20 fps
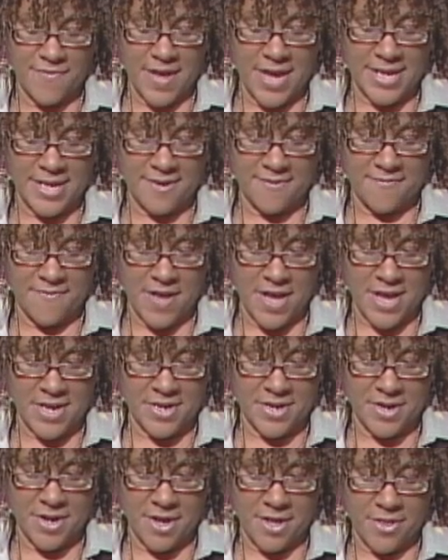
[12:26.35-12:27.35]
I can find
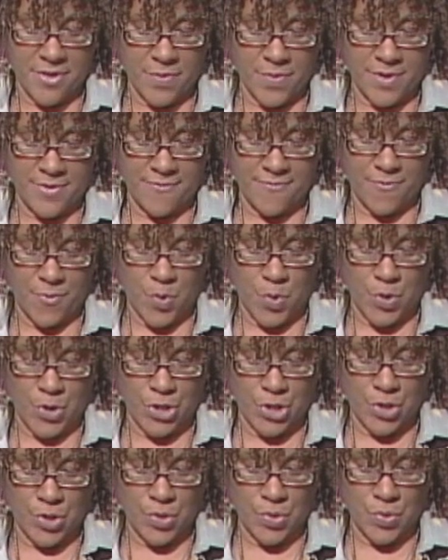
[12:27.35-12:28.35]
another one for
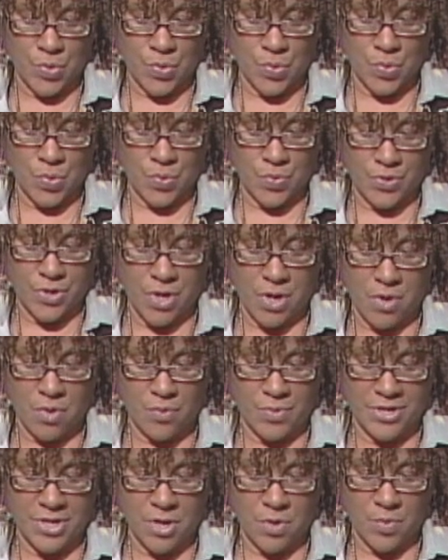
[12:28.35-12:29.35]
you. No,
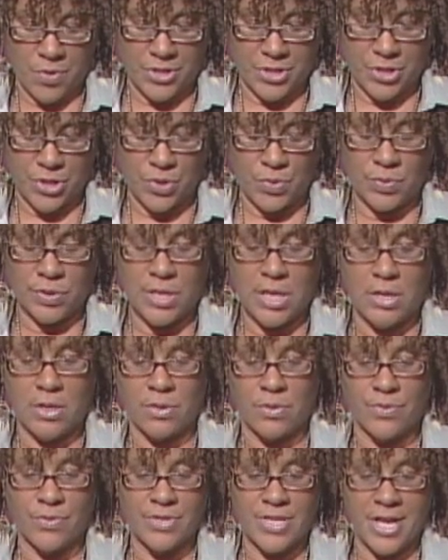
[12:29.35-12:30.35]
we don't want to do
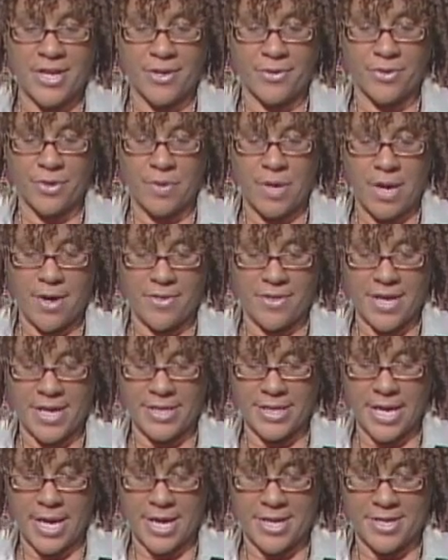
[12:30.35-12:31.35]
loans. I don't know how
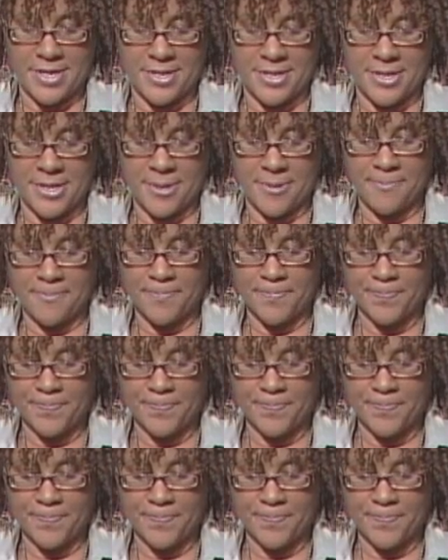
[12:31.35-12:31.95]
that got in there.